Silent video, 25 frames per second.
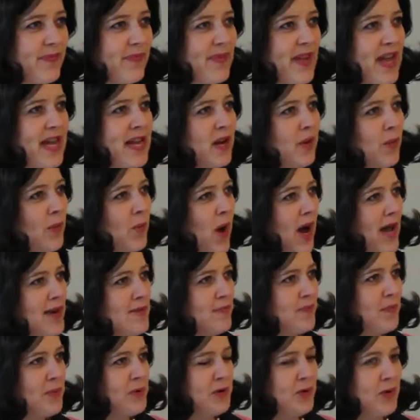And at
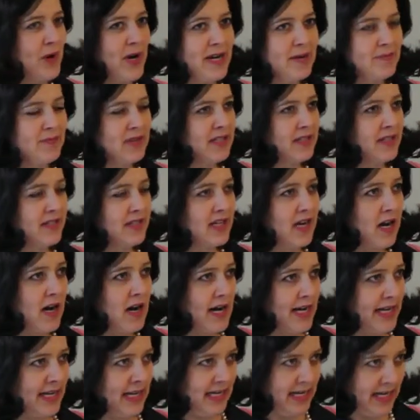one point, Mrs.
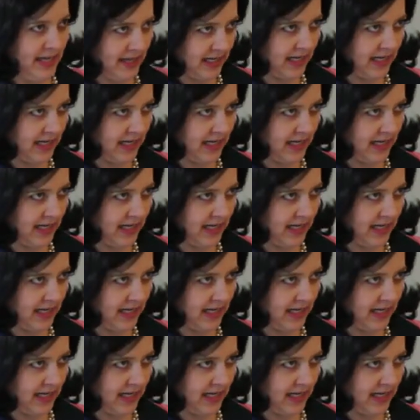Connolly,